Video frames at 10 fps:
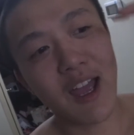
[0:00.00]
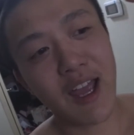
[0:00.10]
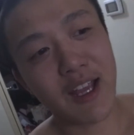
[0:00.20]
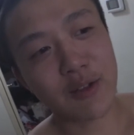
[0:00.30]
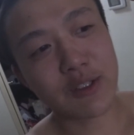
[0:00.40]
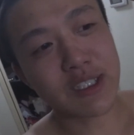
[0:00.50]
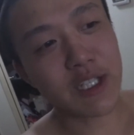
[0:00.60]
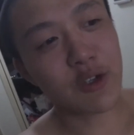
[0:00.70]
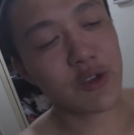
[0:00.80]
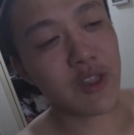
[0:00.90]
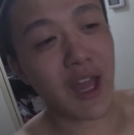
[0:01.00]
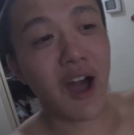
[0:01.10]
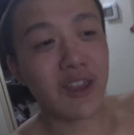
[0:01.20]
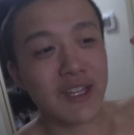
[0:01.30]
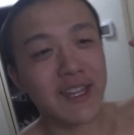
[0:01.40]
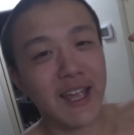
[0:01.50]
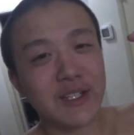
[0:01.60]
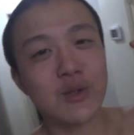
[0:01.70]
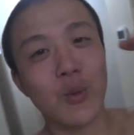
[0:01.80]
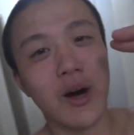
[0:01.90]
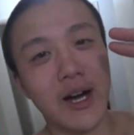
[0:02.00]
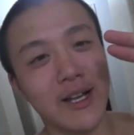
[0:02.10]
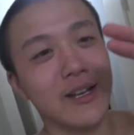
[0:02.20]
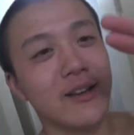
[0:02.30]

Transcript: And see you on the next one.